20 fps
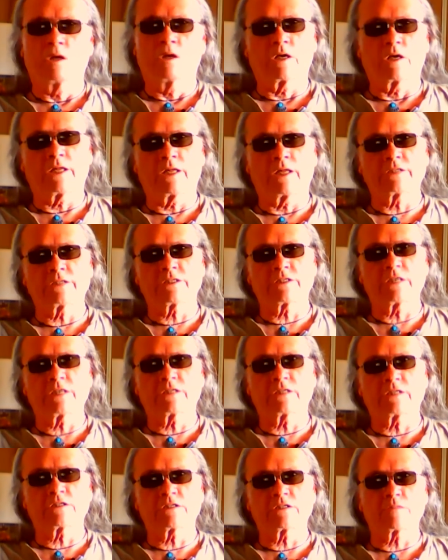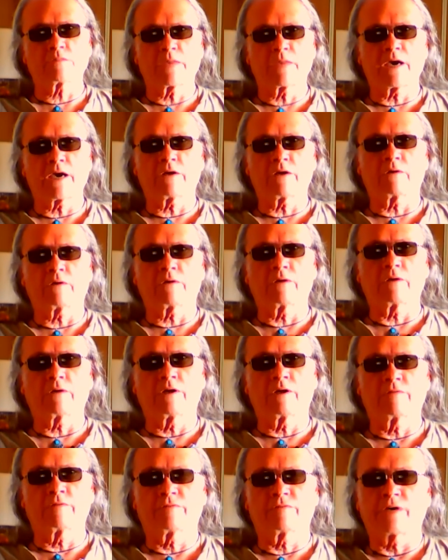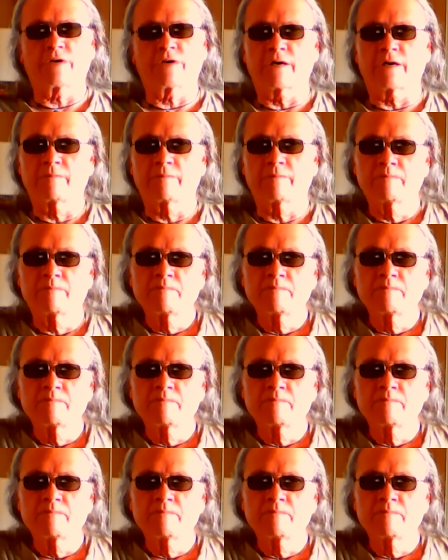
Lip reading: let's take this matter of